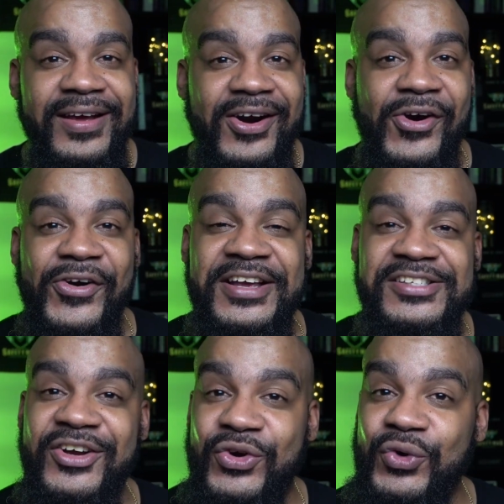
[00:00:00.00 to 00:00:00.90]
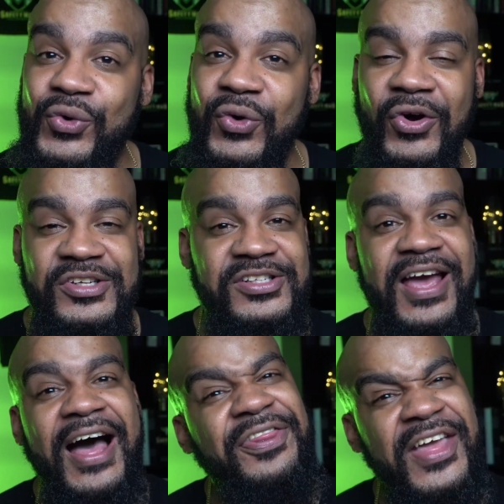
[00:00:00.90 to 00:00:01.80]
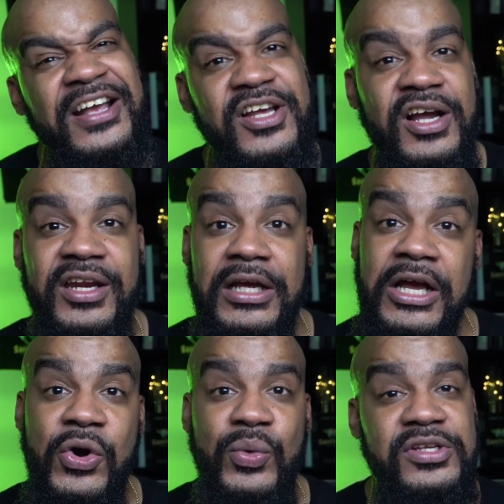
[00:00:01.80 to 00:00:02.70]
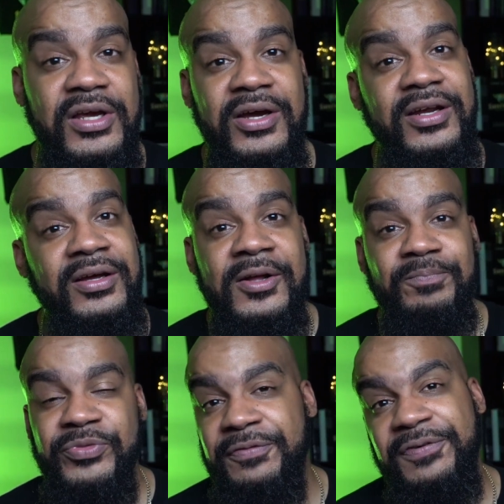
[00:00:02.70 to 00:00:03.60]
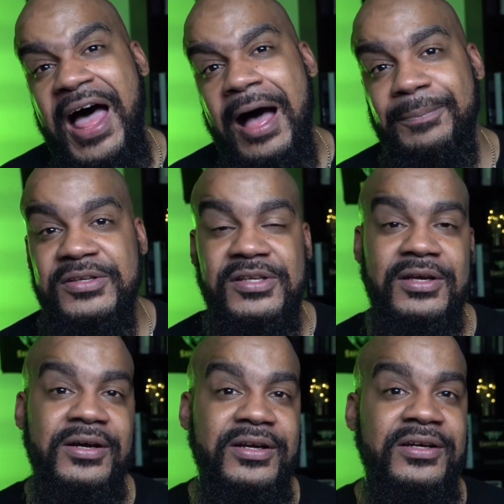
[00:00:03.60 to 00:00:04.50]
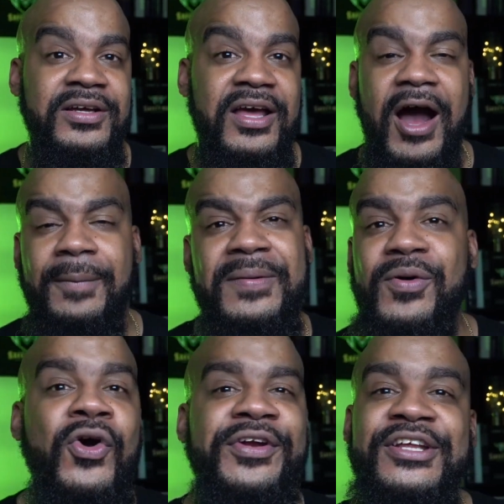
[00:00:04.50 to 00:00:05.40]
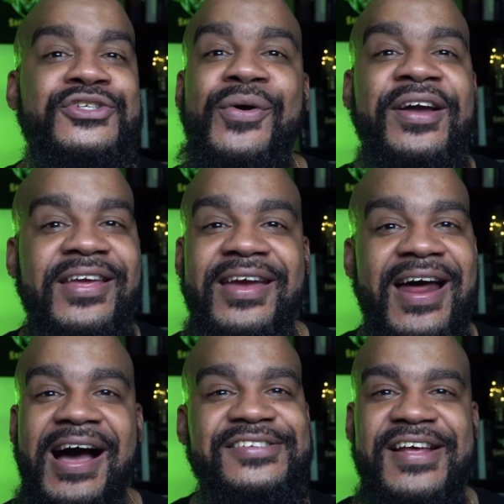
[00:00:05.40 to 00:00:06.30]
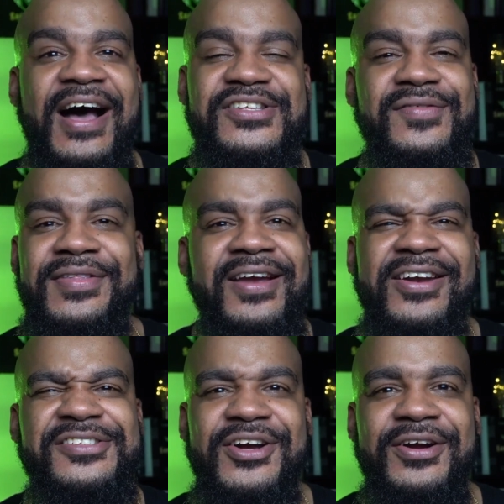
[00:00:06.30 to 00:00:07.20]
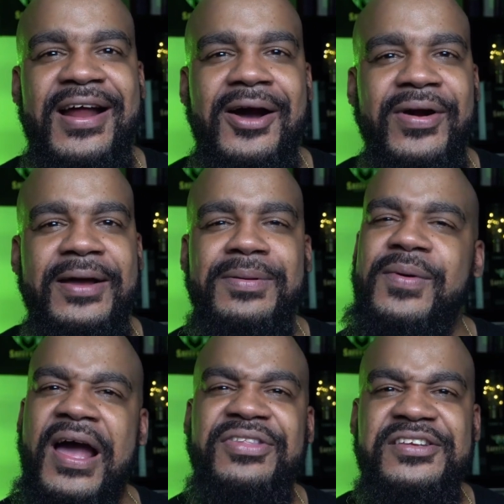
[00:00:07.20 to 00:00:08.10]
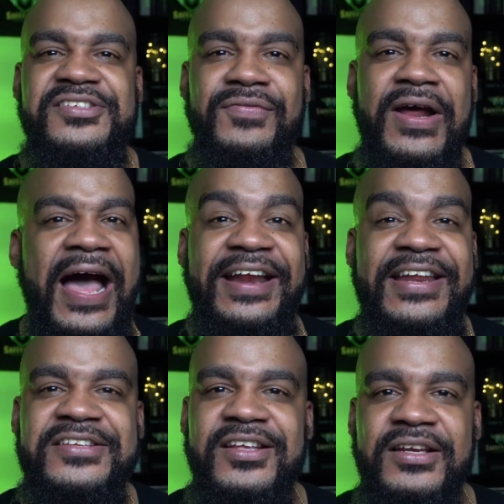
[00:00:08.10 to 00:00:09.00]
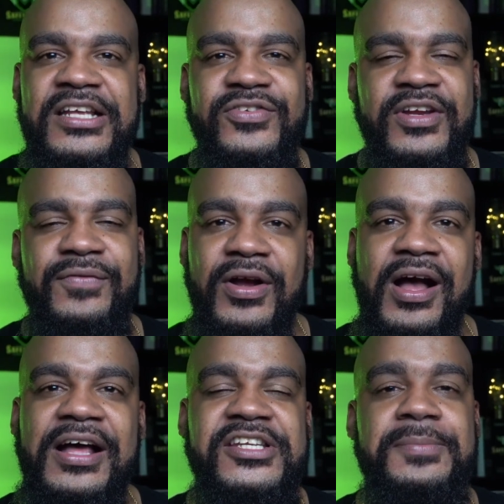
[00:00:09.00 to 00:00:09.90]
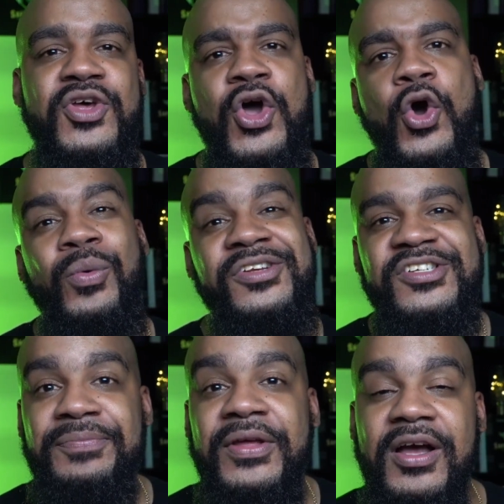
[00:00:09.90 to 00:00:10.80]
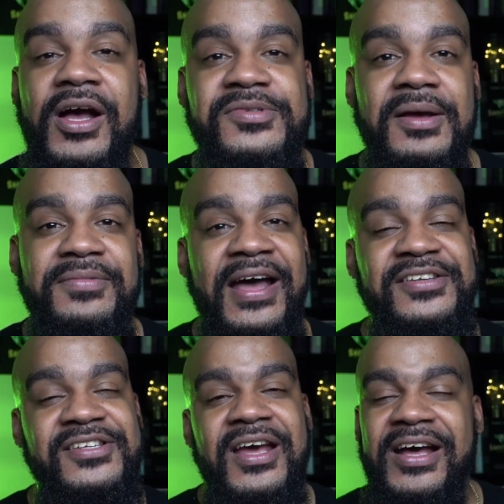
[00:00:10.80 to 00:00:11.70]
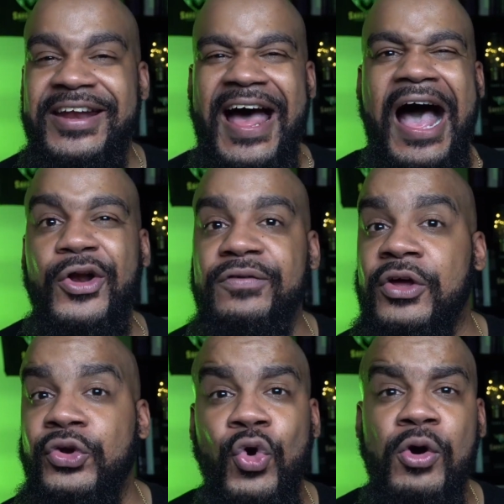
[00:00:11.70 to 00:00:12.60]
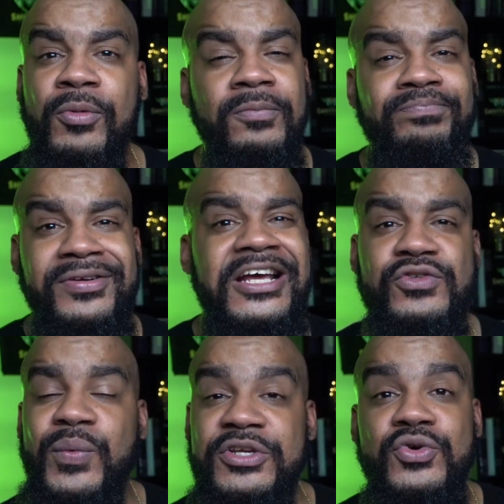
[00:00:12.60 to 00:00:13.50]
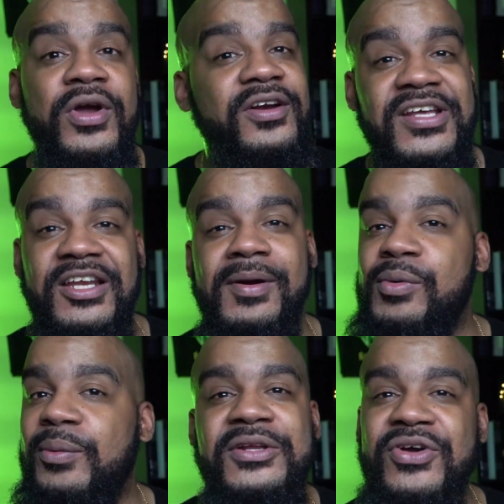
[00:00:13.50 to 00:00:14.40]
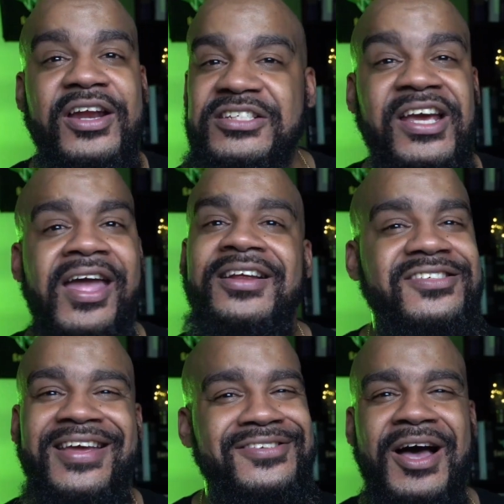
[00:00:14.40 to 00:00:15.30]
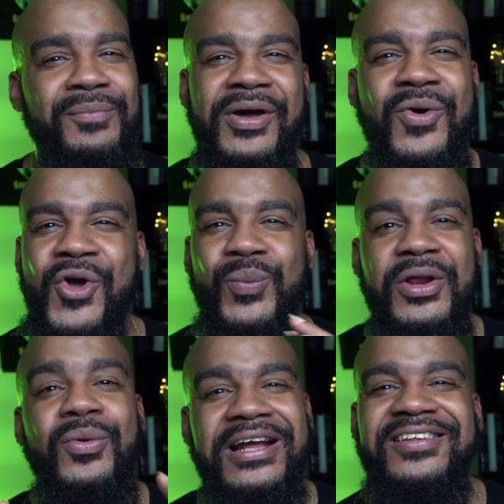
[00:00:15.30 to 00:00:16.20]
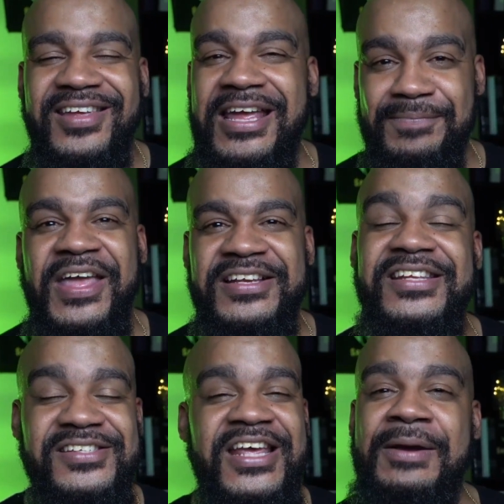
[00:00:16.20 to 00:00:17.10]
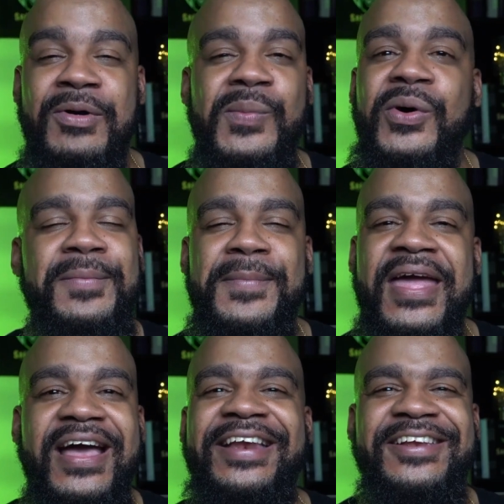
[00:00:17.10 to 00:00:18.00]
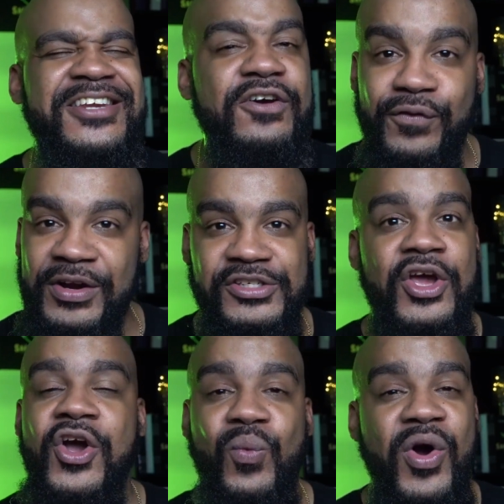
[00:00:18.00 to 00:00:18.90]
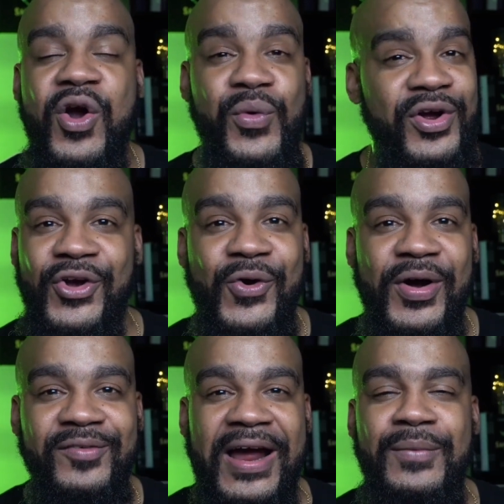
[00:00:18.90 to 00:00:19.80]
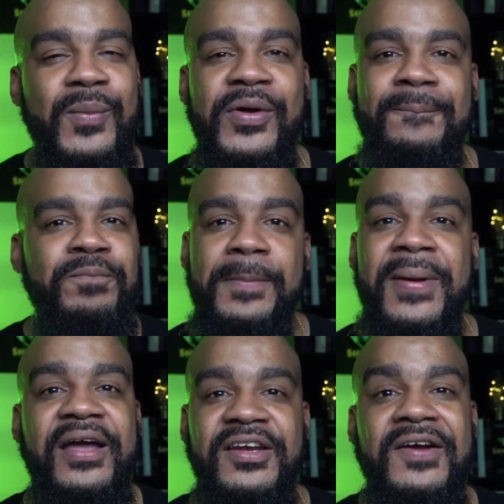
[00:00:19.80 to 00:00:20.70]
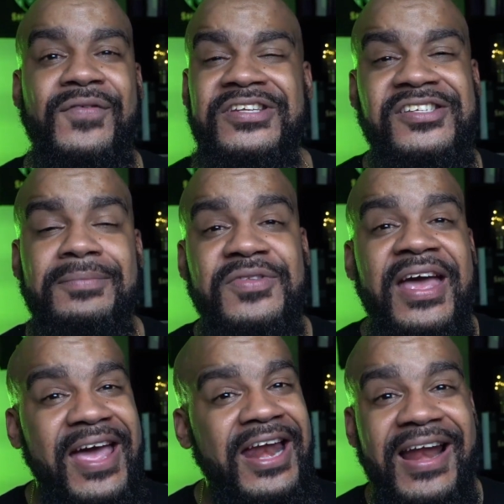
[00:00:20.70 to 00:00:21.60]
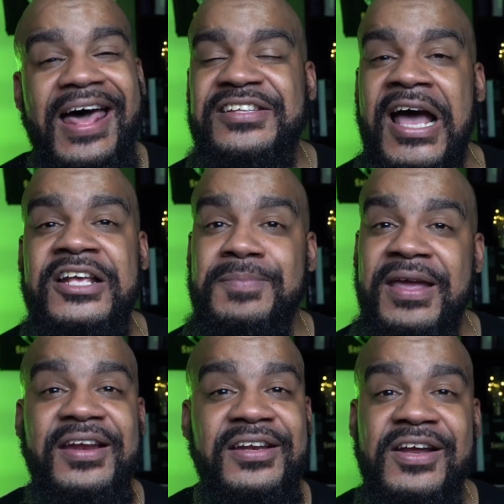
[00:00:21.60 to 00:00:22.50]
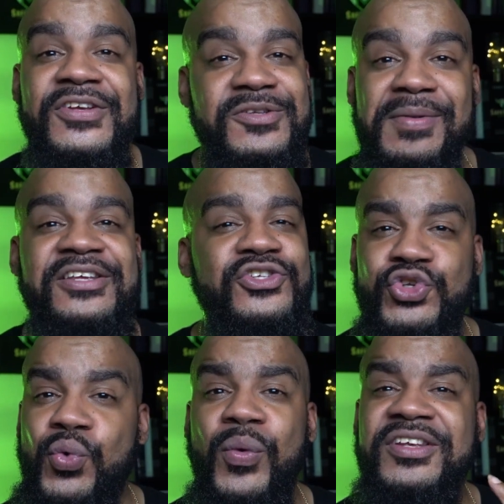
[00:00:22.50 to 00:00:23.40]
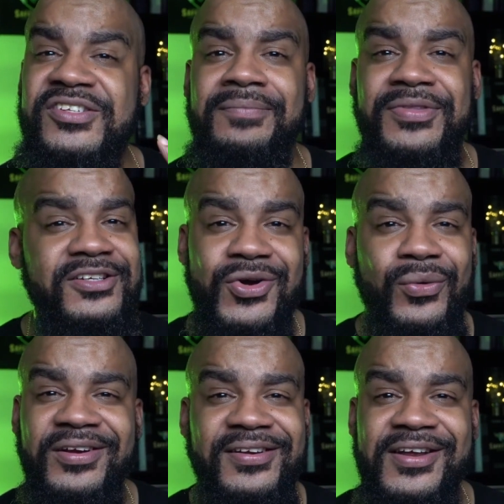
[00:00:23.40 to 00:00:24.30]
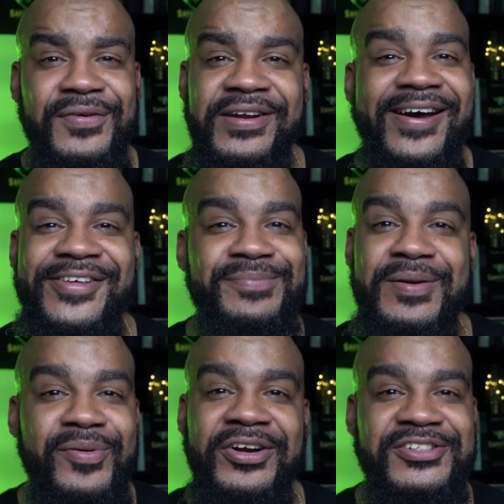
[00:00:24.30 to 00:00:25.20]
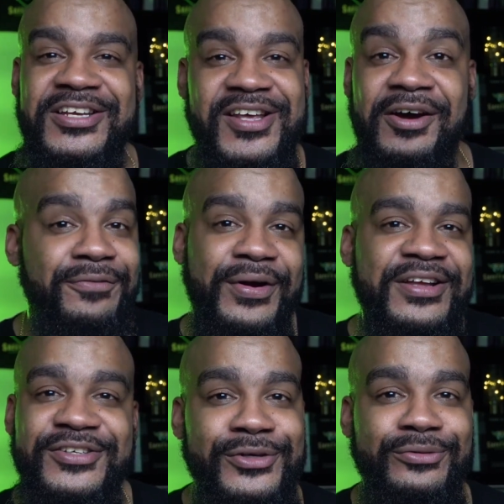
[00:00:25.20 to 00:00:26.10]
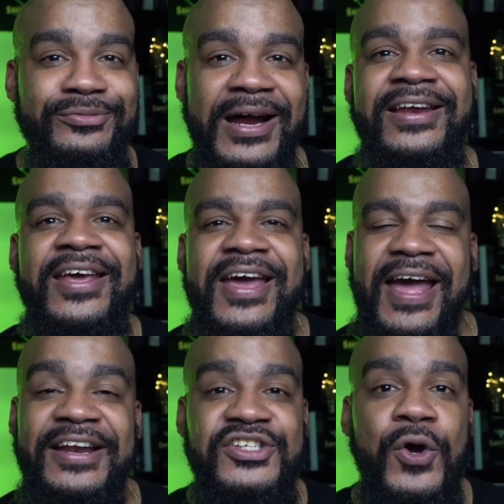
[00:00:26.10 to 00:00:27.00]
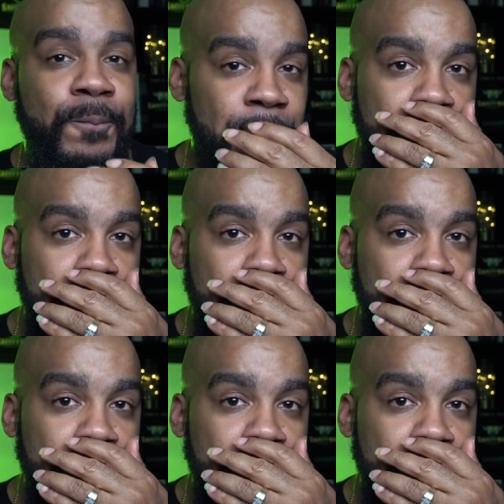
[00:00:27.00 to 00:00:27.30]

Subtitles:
Or is it cool? Or see how things are going to go? Is it going to flop? Are people going to join in? How's everything going to turn out, right? People have these different ideas and these different concepts when something comes up that's out of the normal. But that's what we do here at Safety Memo. We try to change things up. We don't like to keep things the same, but we want to make a difference where we're going, right? We want to make a difference. And a lot of times making a difference means doing something totally different that other people are just afraid to do, right? And so